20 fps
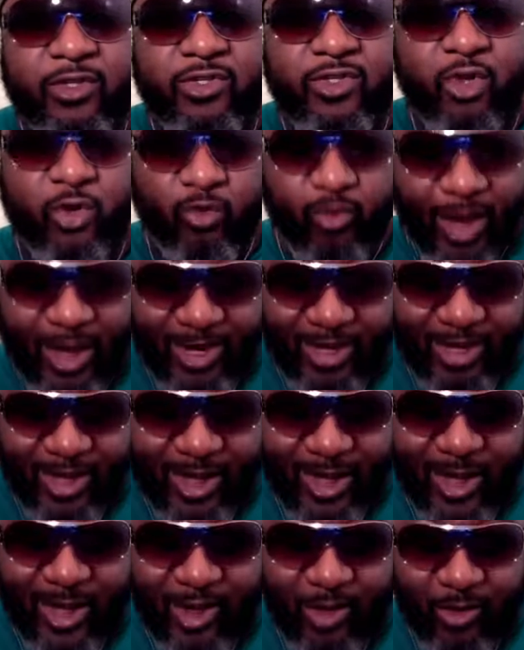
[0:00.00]
So right
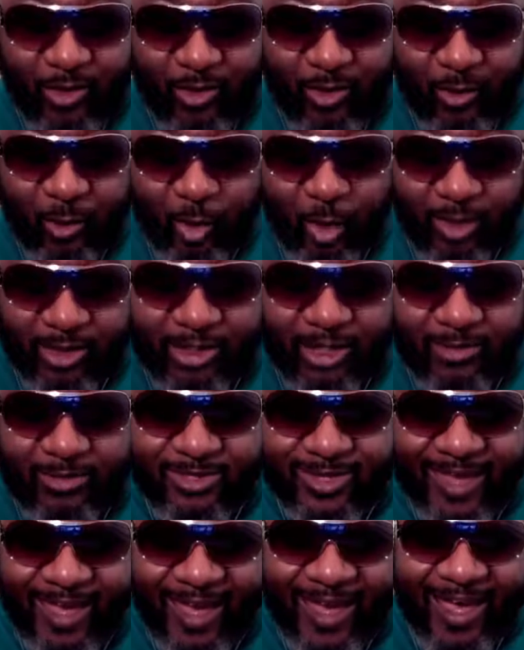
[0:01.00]
now, what
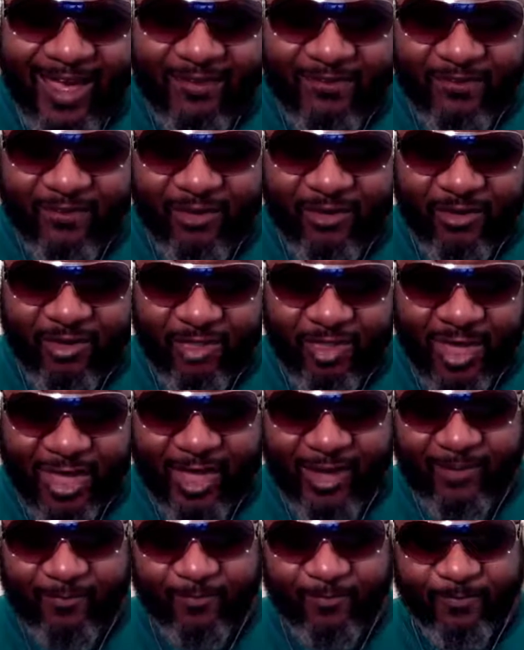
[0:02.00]
comes after
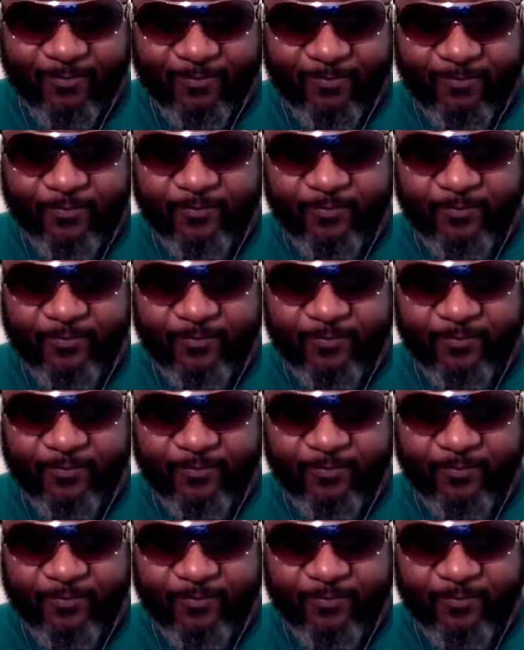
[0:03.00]
that